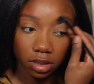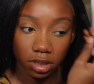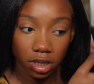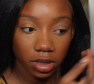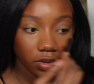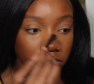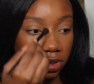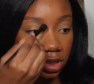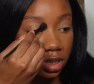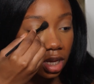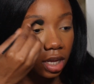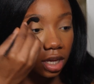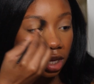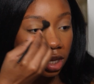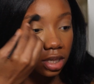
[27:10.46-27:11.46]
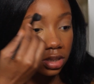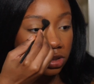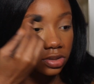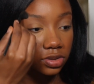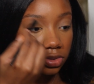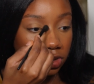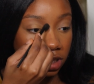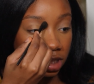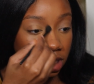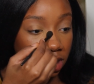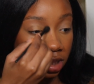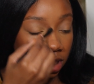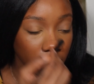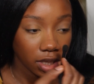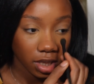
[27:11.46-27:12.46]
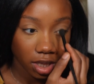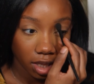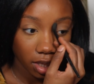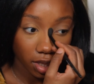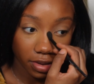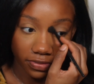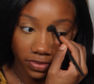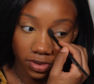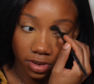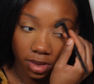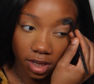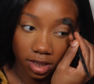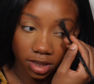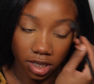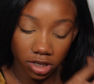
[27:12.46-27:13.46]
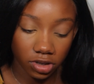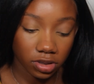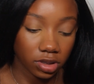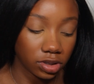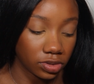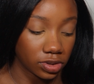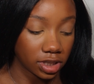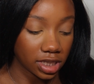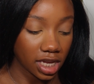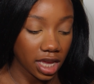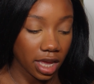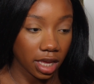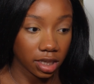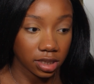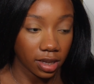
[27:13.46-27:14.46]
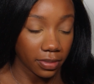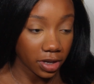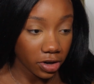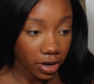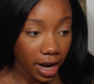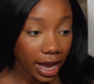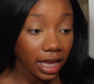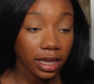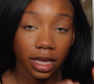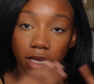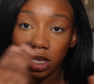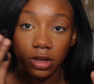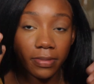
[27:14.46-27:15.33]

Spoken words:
nose contour. If you think that you're losing some of your highlight,